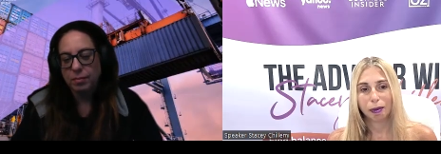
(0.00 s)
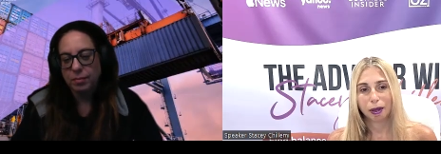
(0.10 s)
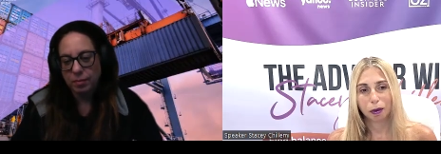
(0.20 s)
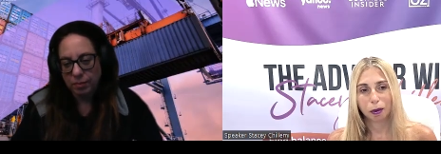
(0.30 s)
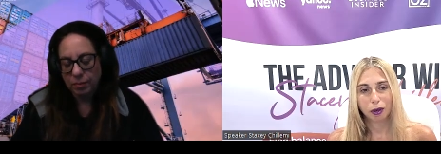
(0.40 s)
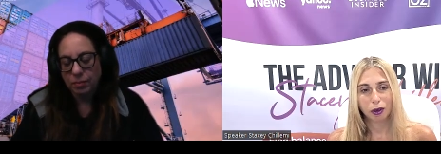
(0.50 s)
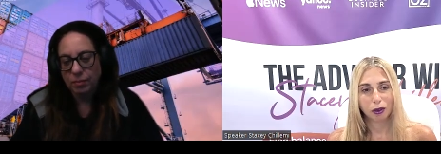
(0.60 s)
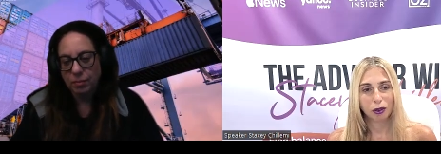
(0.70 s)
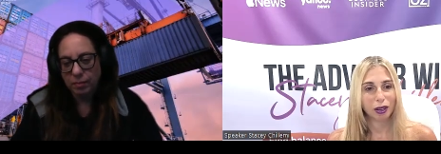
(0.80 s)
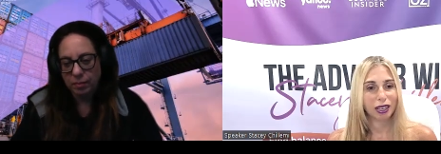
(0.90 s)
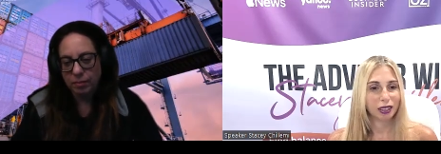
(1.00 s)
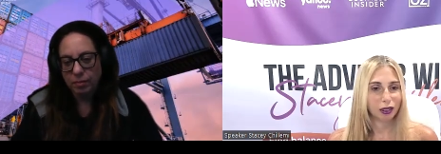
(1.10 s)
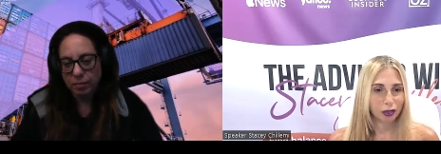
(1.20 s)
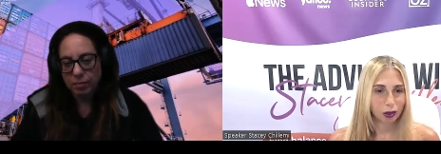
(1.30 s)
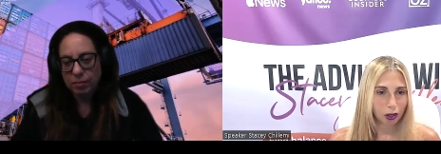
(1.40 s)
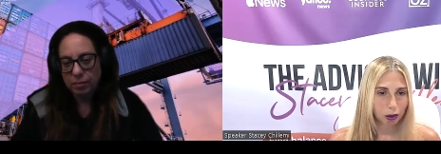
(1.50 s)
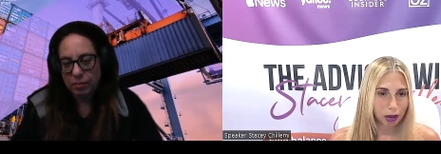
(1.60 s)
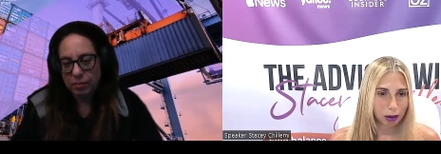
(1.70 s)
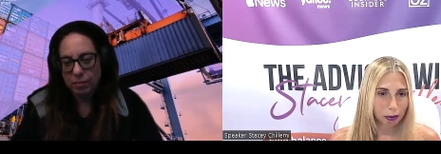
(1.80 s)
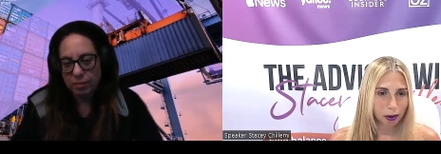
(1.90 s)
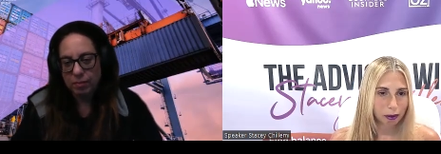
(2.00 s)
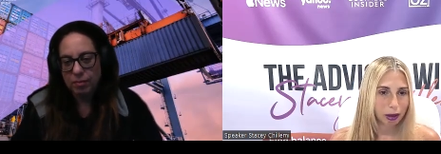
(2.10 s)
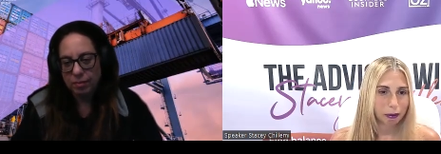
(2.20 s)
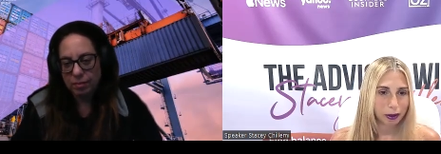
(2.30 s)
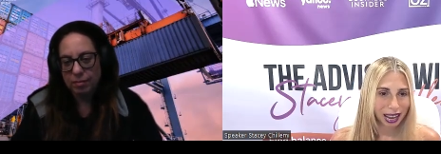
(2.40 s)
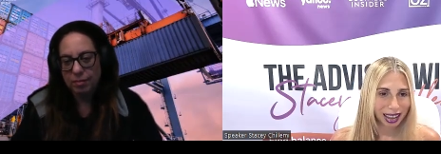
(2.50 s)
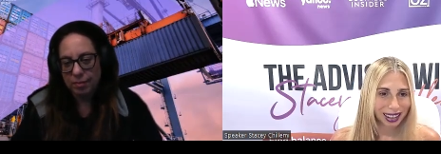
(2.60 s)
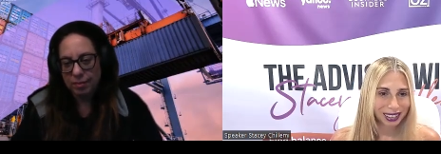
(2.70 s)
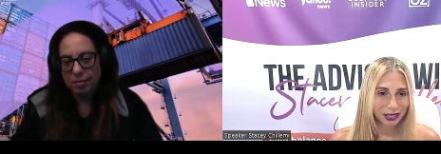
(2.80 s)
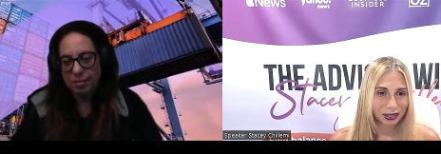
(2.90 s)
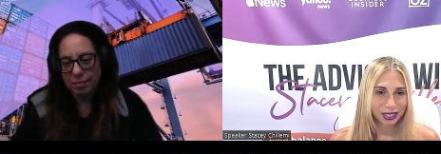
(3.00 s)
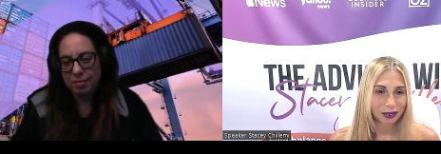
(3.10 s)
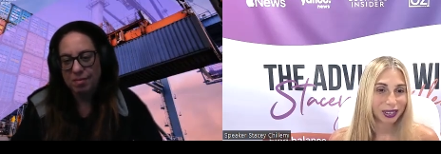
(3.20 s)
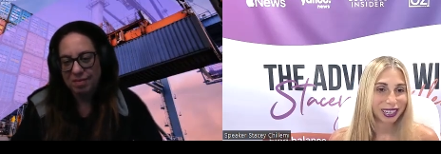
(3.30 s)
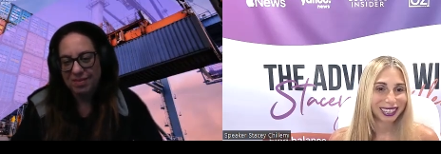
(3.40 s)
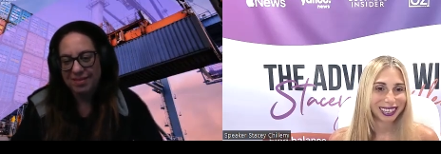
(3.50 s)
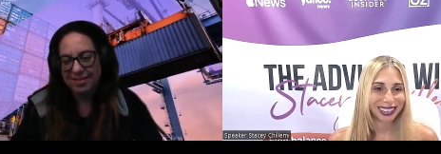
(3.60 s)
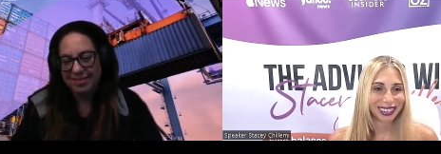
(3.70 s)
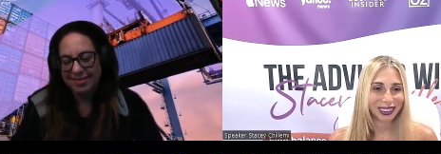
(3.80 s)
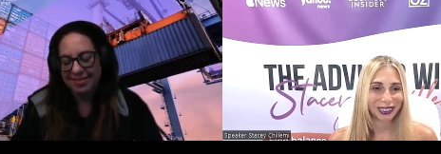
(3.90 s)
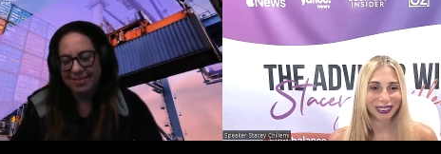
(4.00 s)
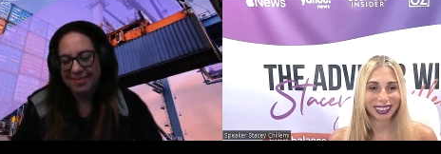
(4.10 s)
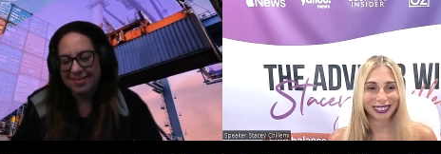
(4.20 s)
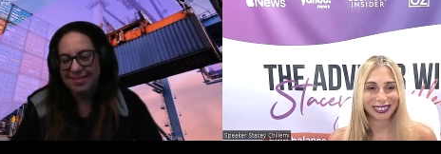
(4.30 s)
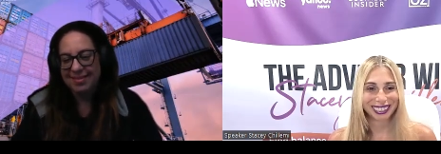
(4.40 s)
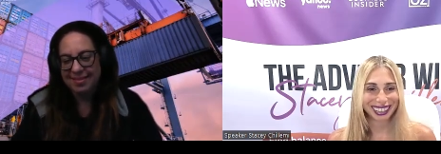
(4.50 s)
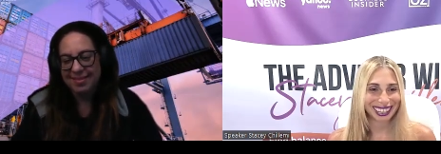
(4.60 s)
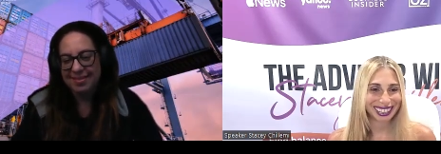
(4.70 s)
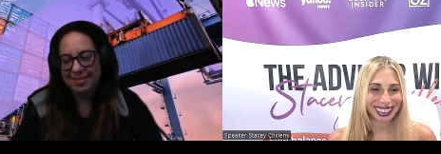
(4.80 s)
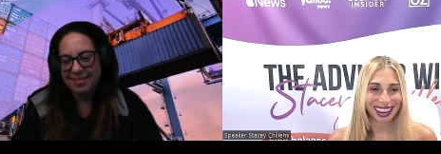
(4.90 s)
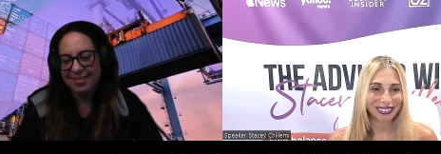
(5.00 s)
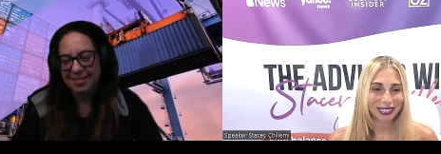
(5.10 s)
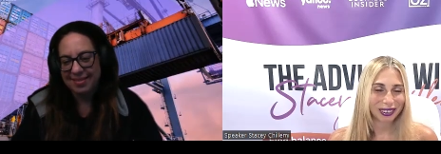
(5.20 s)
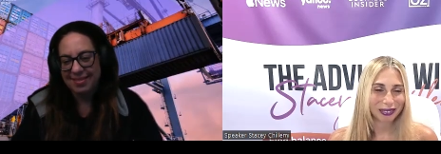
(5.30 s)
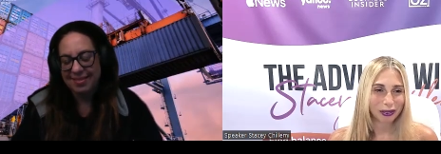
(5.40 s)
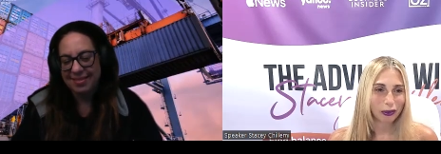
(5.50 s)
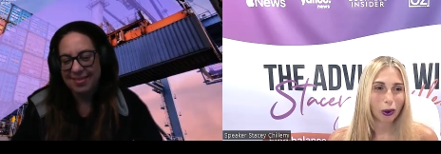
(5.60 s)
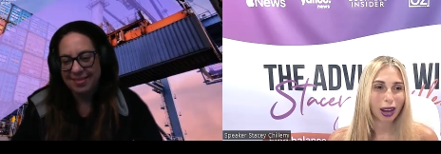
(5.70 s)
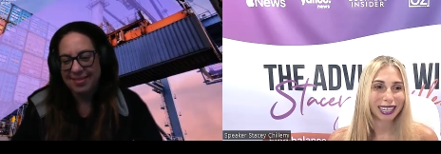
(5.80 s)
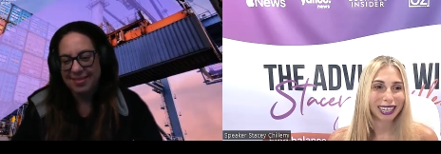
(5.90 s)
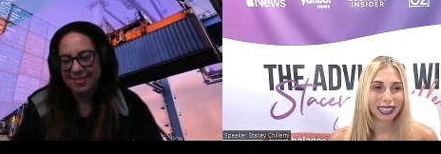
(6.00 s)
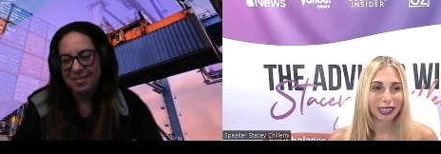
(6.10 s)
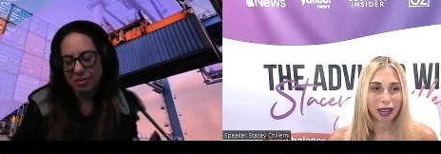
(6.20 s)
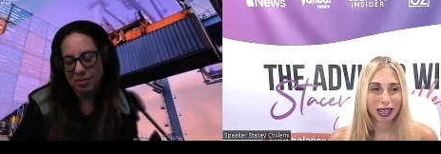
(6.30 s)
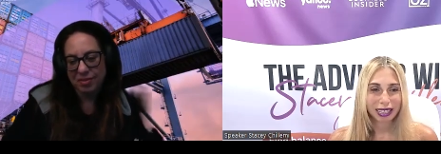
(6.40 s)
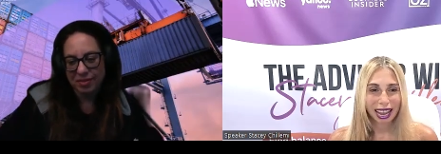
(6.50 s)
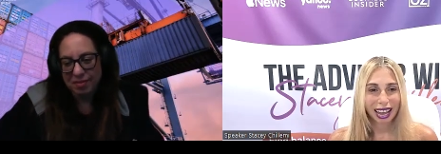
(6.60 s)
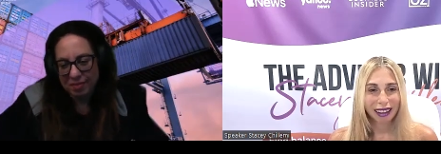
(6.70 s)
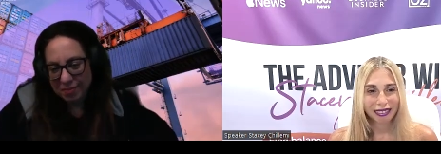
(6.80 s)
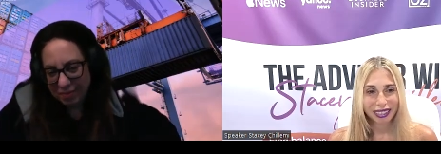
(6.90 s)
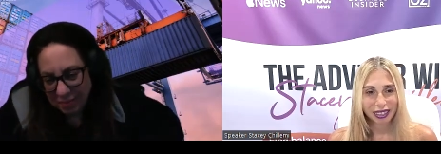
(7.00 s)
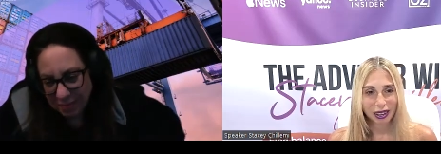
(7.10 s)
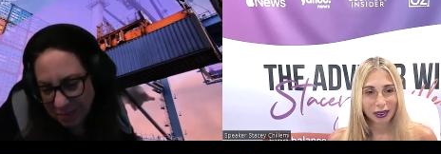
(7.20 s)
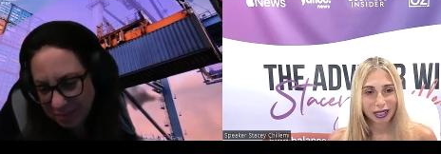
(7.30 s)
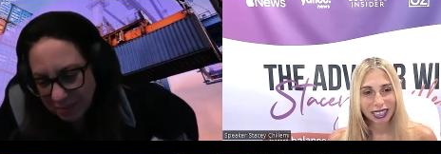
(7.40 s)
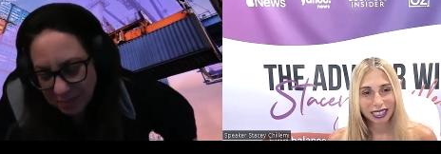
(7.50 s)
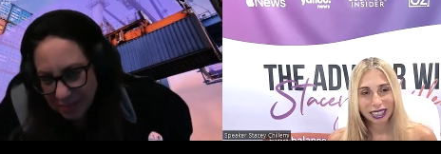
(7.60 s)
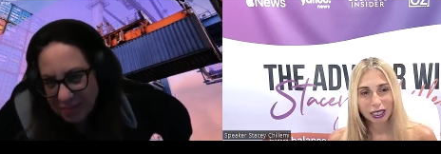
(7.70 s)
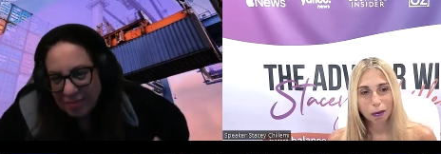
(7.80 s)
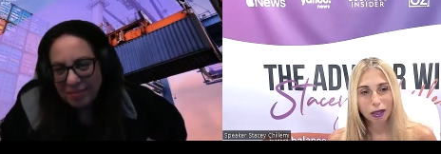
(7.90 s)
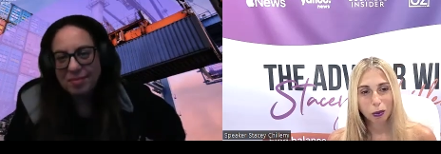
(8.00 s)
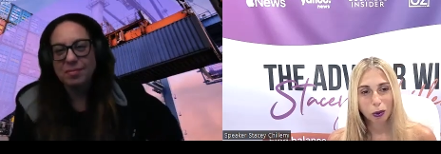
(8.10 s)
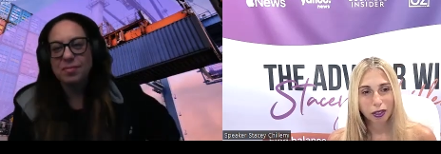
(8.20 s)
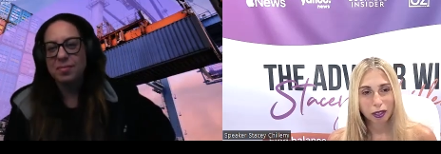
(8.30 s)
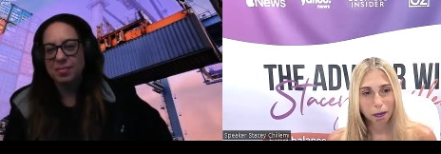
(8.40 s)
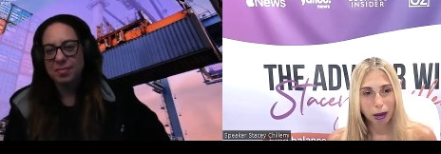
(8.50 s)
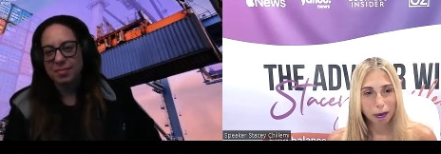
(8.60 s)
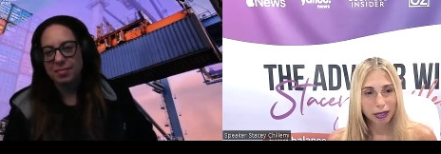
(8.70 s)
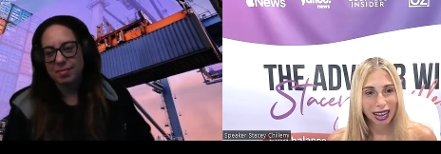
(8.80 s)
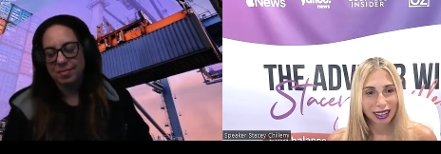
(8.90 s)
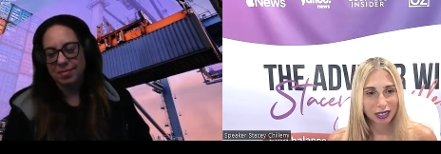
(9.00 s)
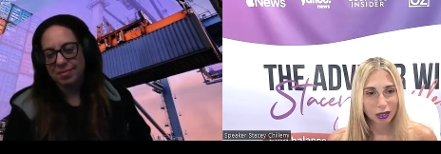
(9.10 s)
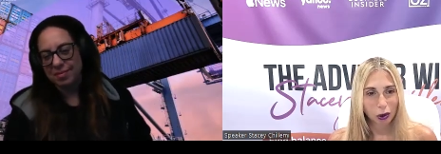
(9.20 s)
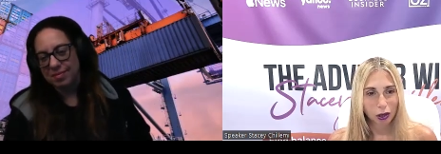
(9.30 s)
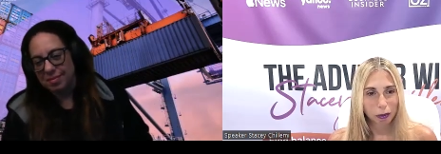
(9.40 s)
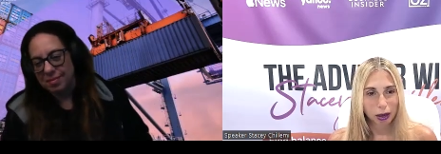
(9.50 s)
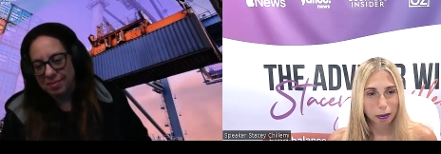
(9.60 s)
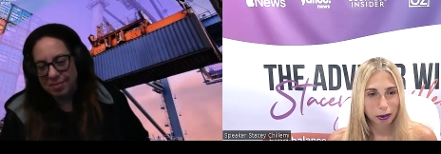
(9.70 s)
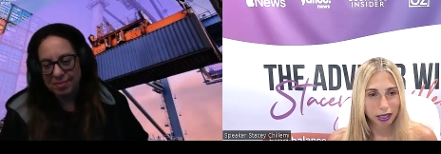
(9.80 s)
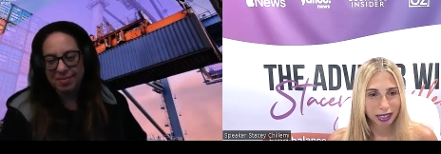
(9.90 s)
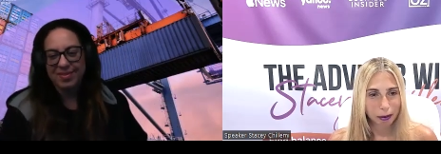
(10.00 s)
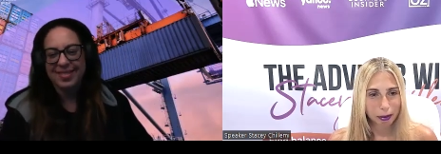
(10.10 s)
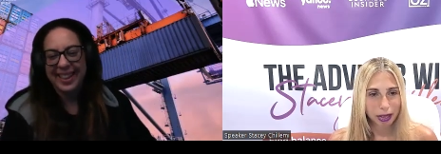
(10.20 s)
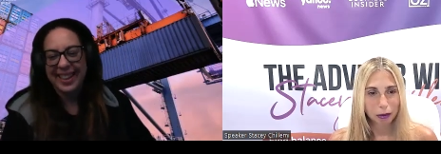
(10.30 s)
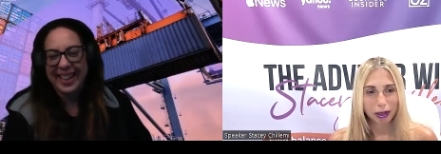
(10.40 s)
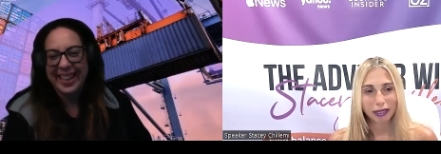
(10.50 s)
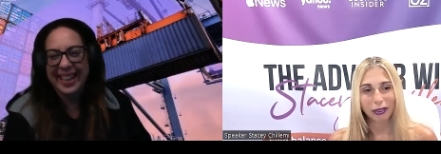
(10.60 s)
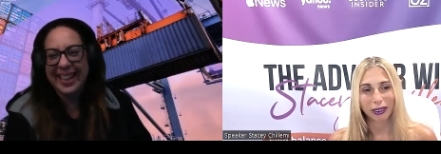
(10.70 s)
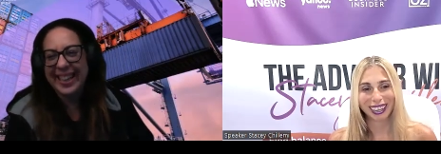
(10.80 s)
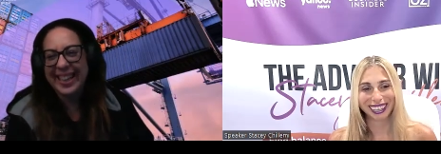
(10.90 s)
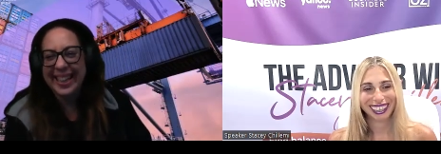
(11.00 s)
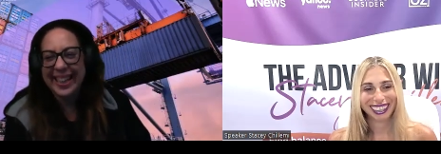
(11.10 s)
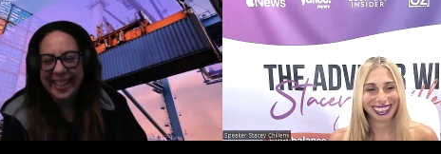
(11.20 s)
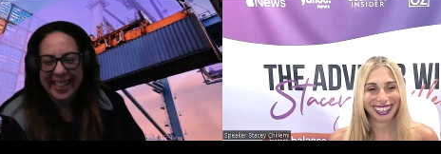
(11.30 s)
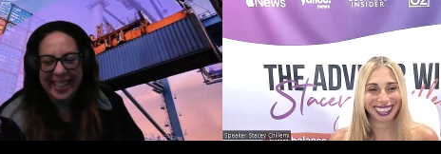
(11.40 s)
Speaker 1: Um, people were going crazy over toilet paper and paper towels for some reason. You know, it was like everyone want, needed to have, you know, like six months worth of paper towels and toilet paper in their basement. For